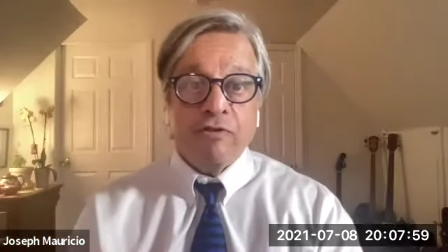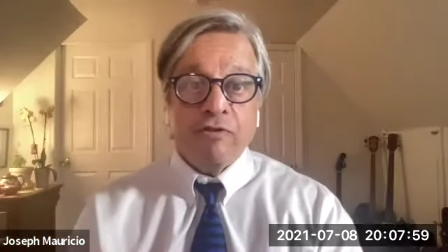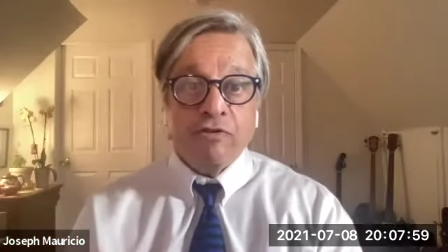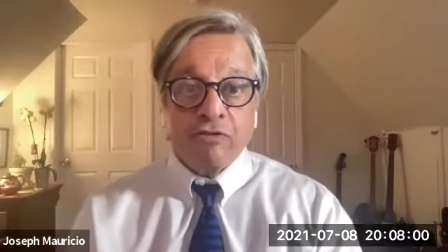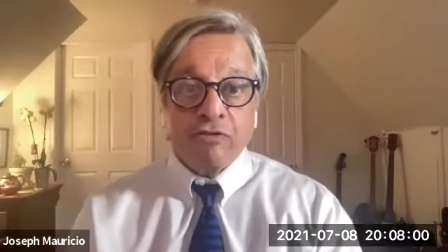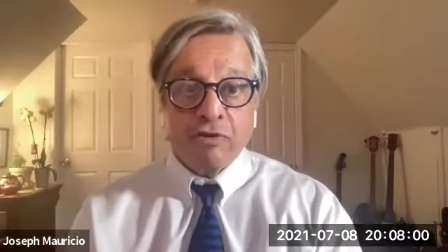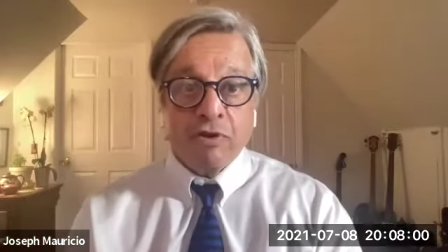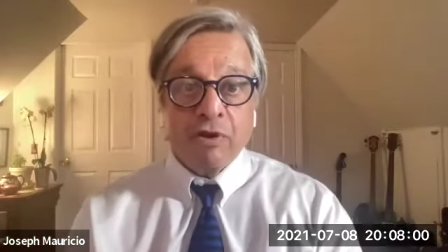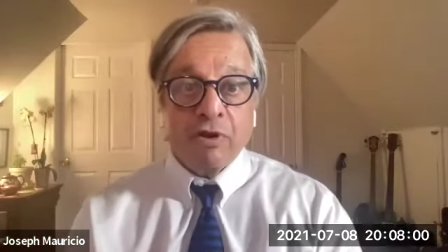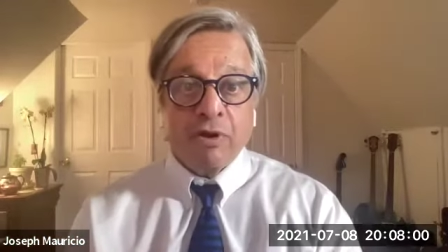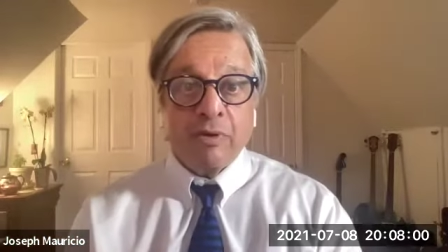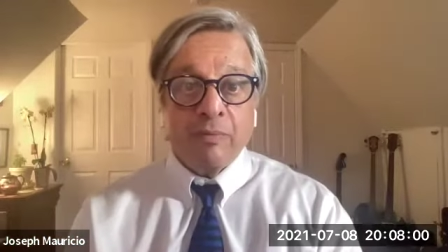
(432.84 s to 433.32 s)
over
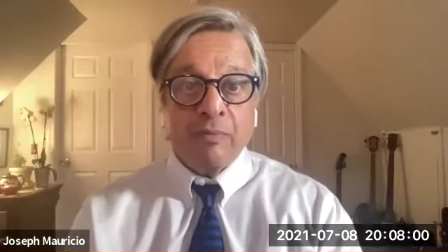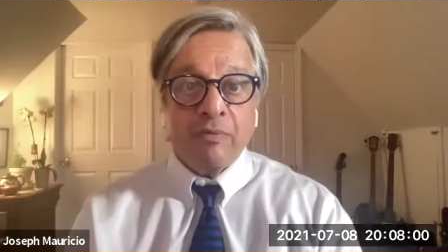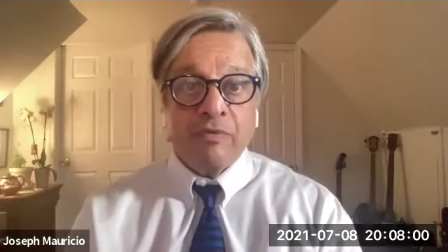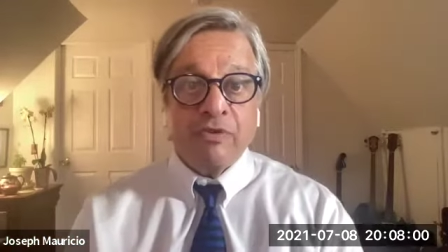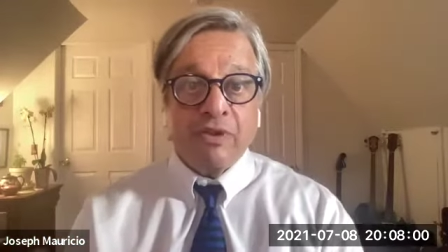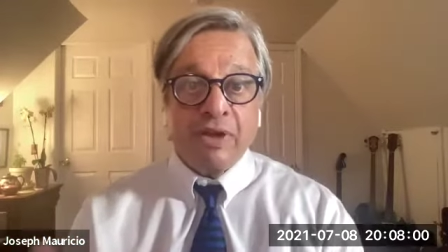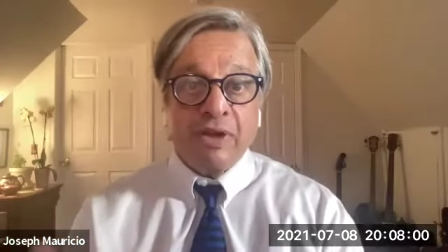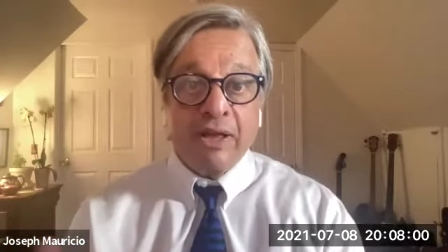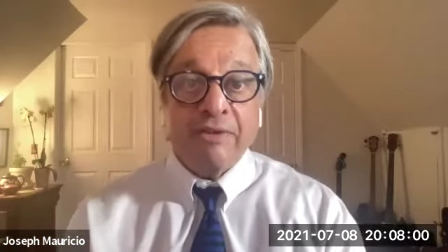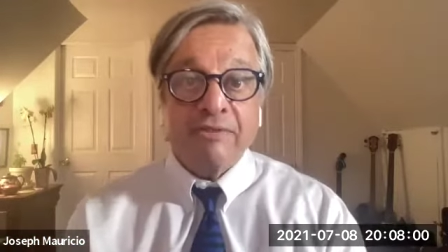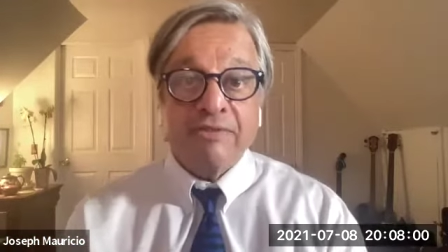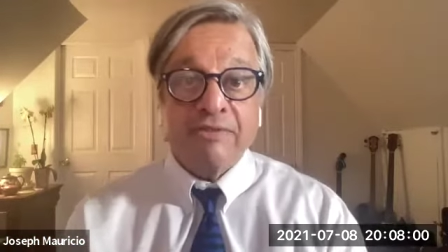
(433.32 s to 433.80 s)
a
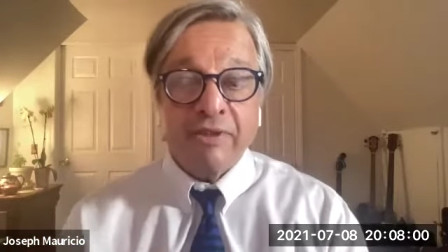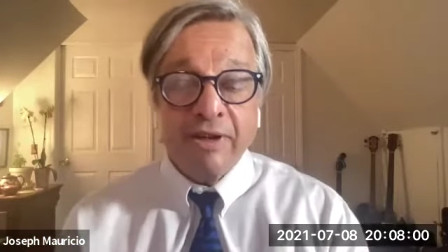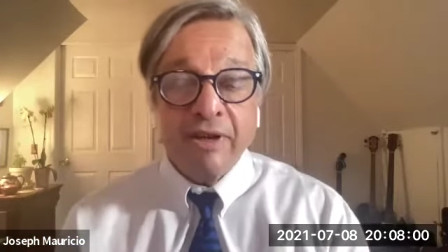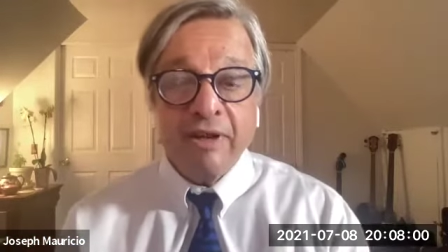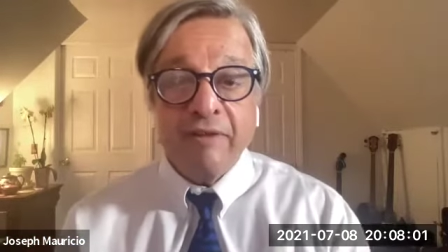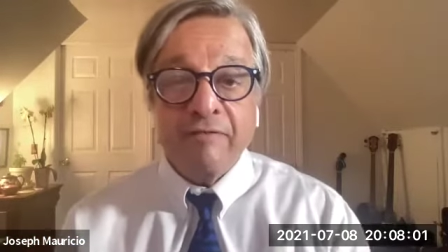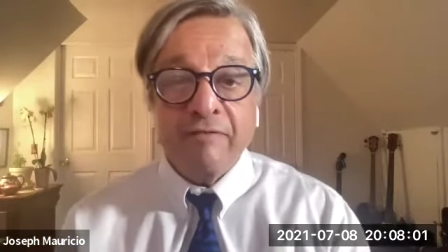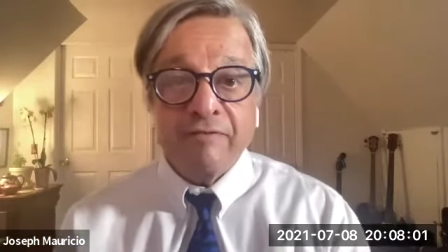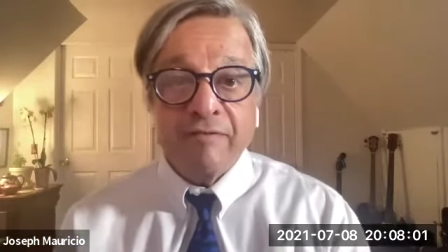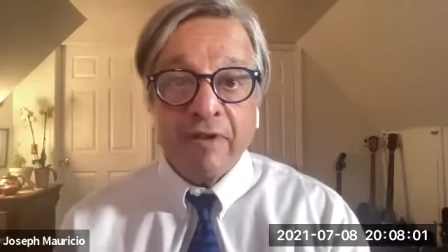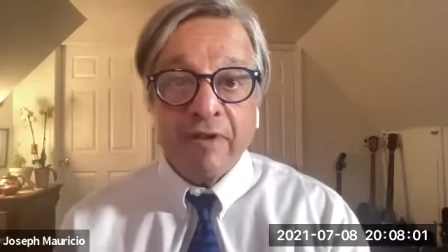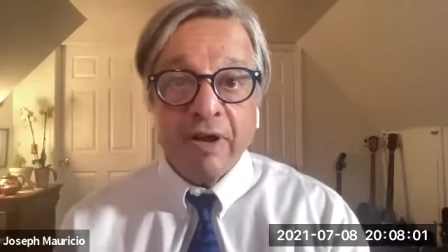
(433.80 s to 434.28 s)
circumstance
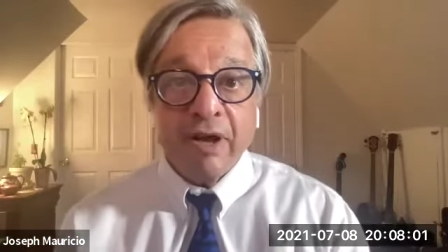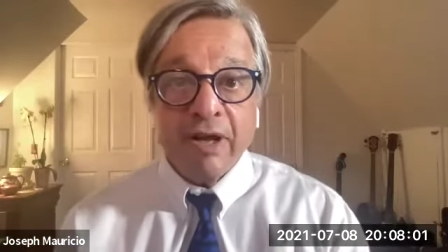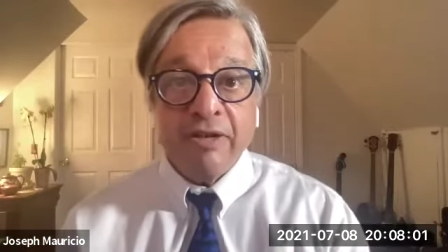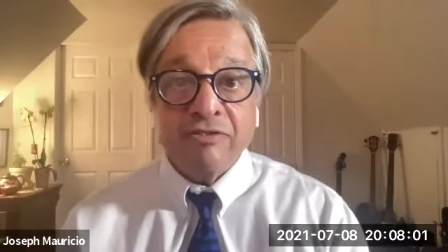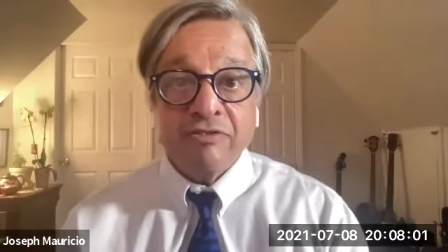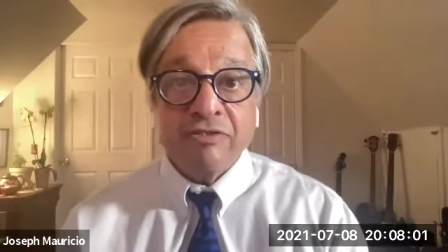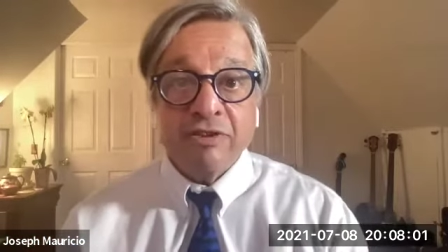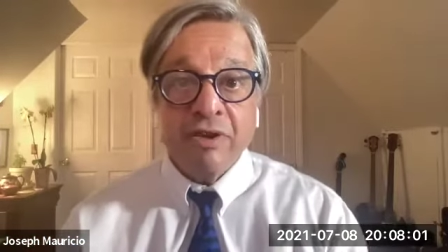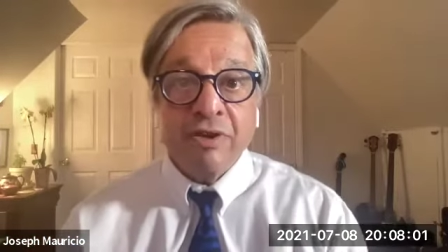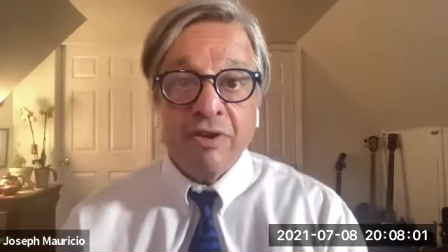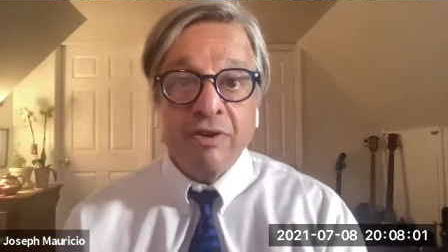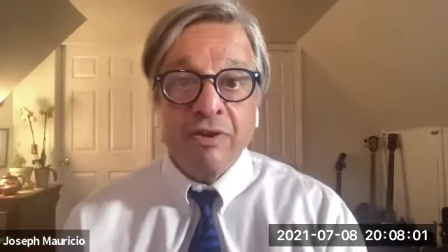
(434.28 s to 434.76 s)
that it
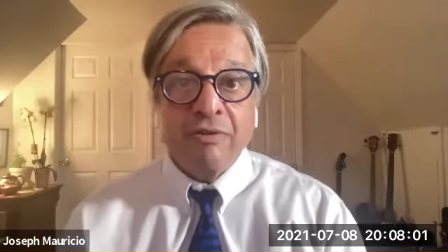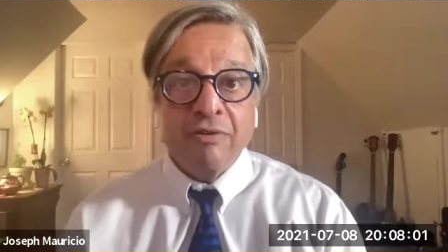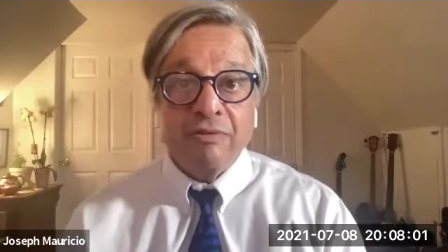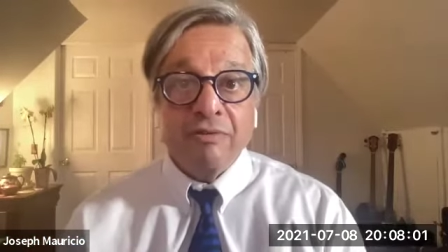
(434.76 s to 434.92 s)
finds